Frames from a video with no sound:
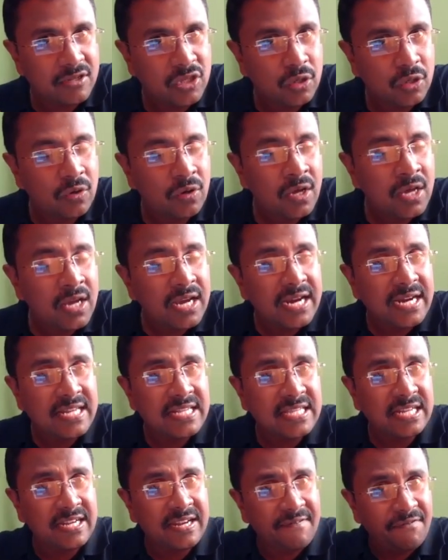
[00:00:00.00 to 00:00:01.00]
So it
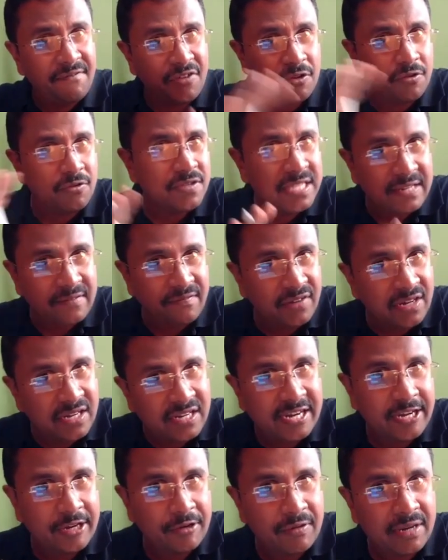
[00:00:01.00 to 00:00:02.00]
is a diffuse
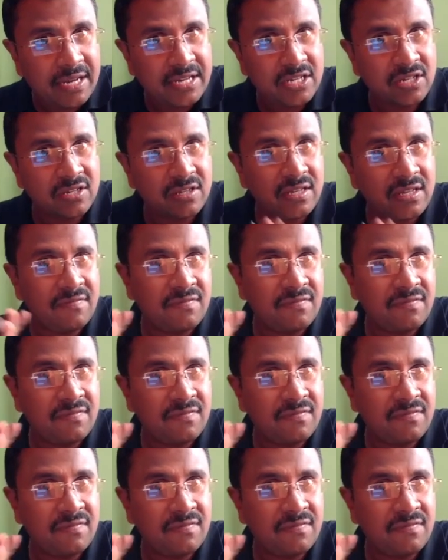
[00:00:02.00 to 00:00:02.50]
infiltrative nature.